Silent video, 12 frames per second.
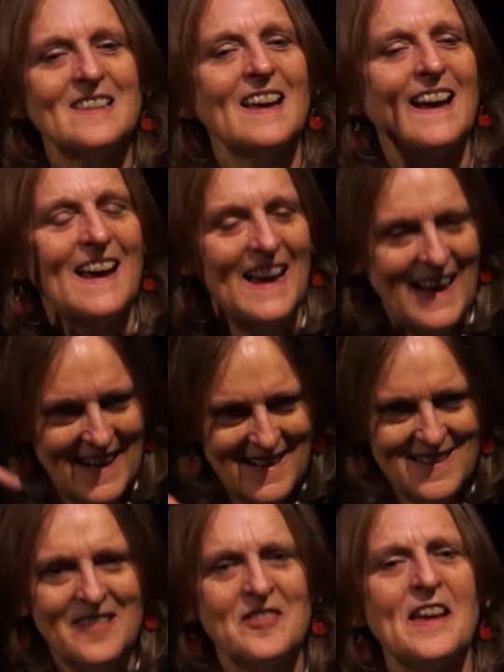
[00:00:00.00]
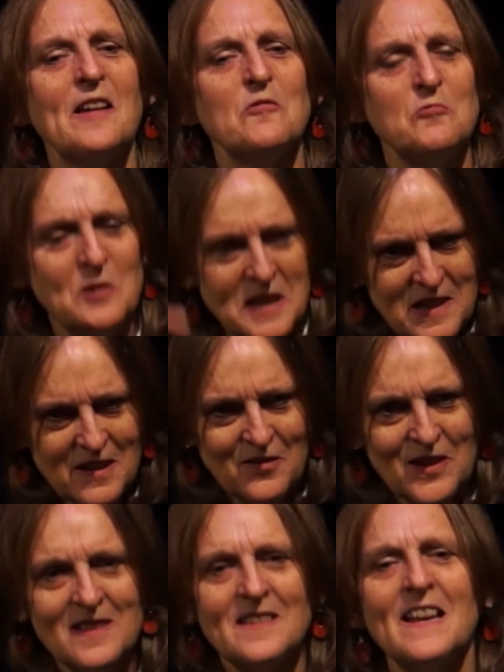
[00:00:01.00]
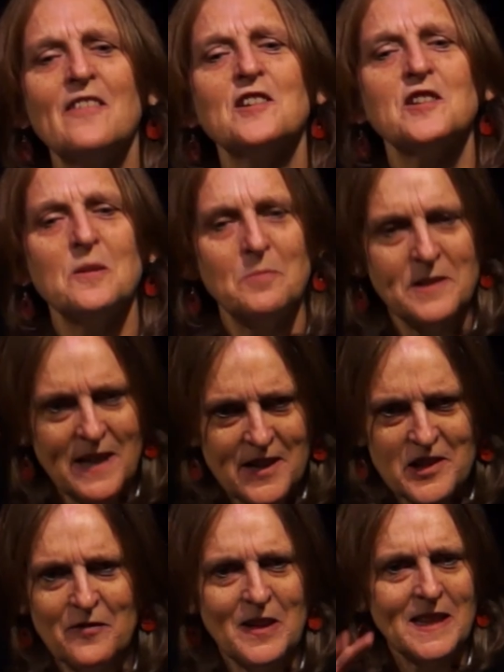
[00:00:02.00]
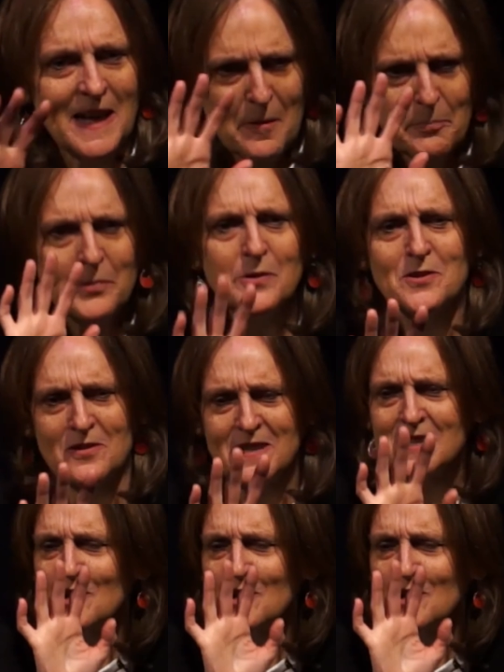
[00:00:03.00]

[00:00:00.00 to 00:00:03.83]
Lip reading: their head and their reading of it and their interpretation of it. That person is